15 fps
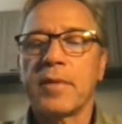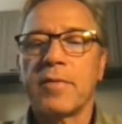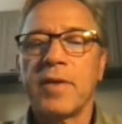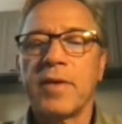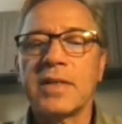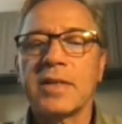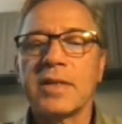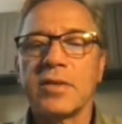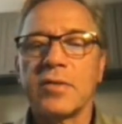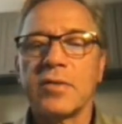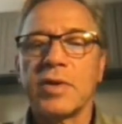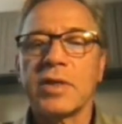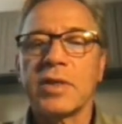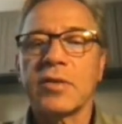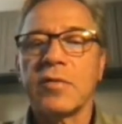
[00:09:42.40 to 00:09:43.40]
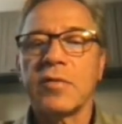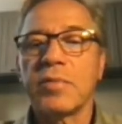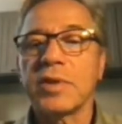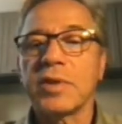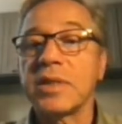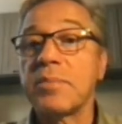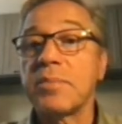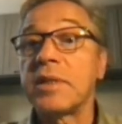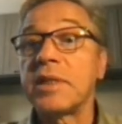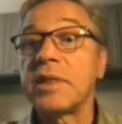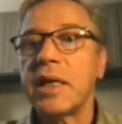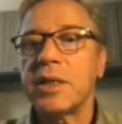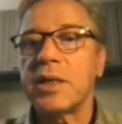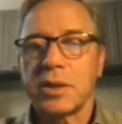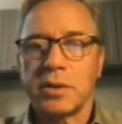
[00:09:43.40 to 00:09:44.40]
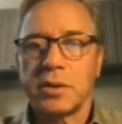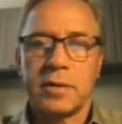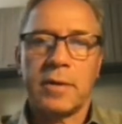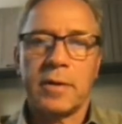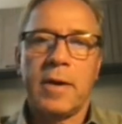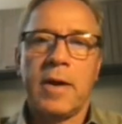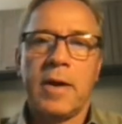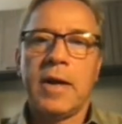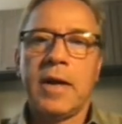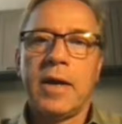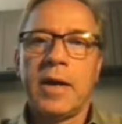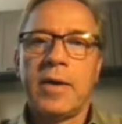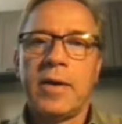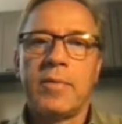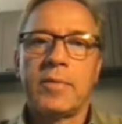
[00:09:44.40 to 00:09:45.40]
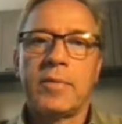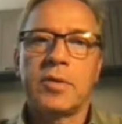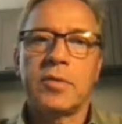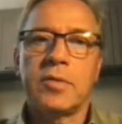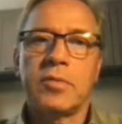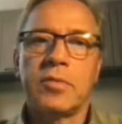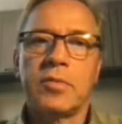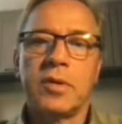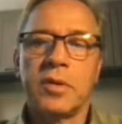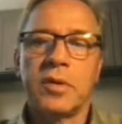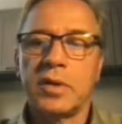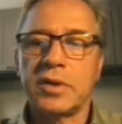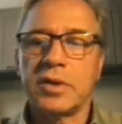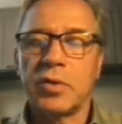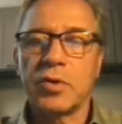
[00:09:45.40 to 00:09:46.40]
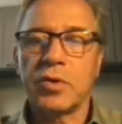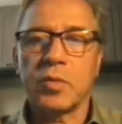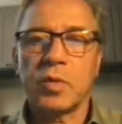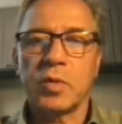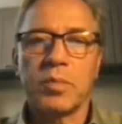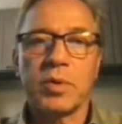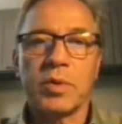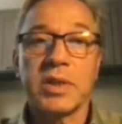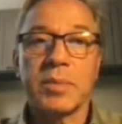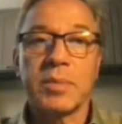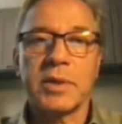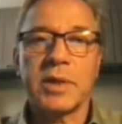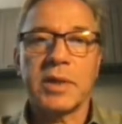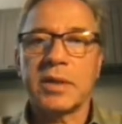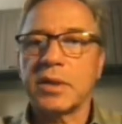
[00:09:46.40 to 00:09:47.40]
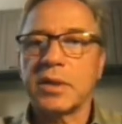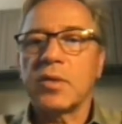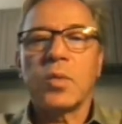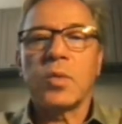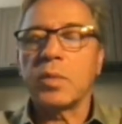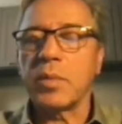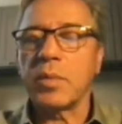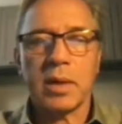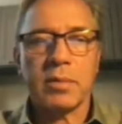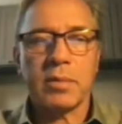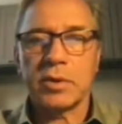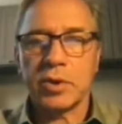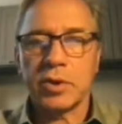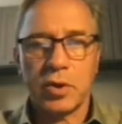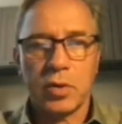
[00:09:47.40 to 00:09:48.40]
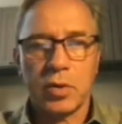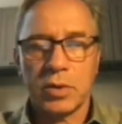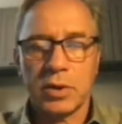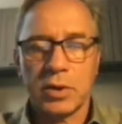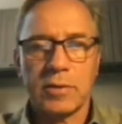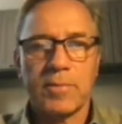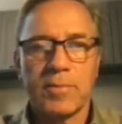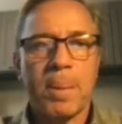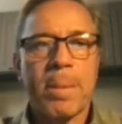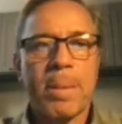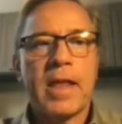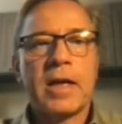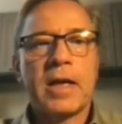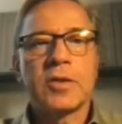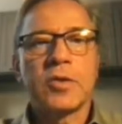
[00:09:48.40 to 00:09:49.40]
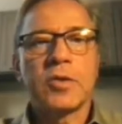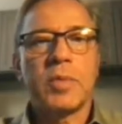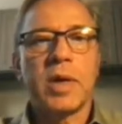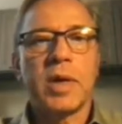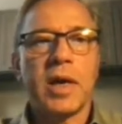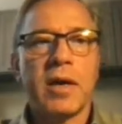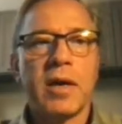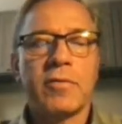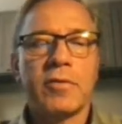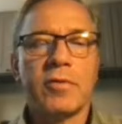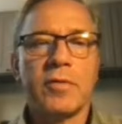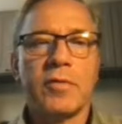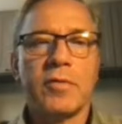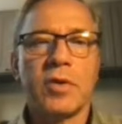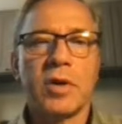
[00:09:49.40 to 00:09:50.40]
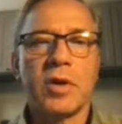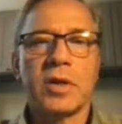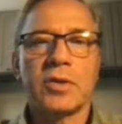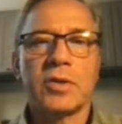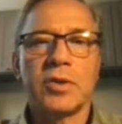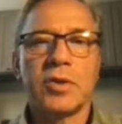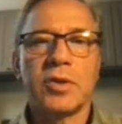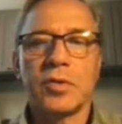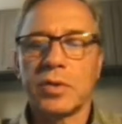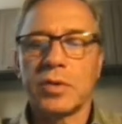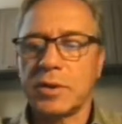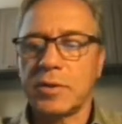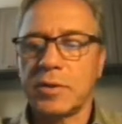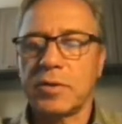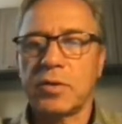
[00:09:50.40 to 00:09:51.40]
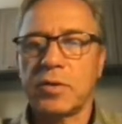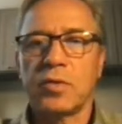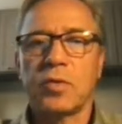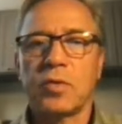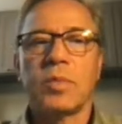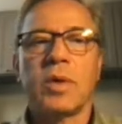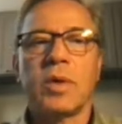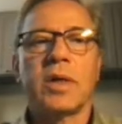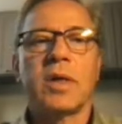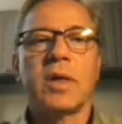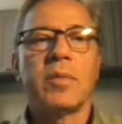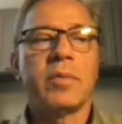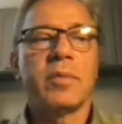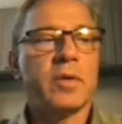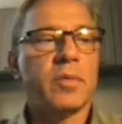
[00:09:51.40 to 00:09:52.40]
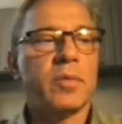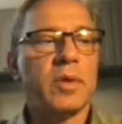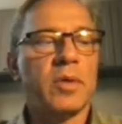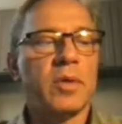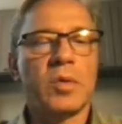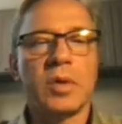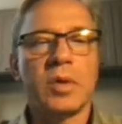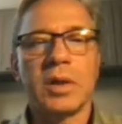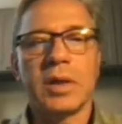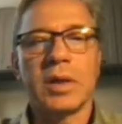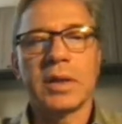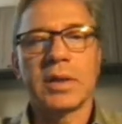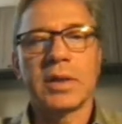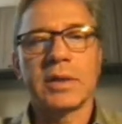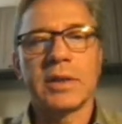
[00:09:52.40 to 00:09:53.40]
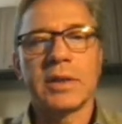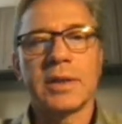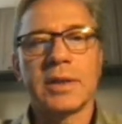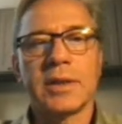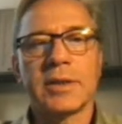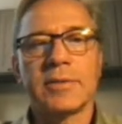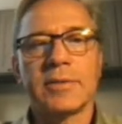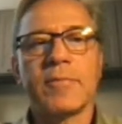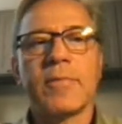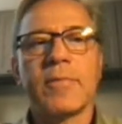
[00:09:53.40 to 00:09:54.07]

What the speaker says: facing the risk of precipitation. So the solution will precipitate and you won't be able to use it. So be careful if you are to use sodium bicarbonate with local anesthetics.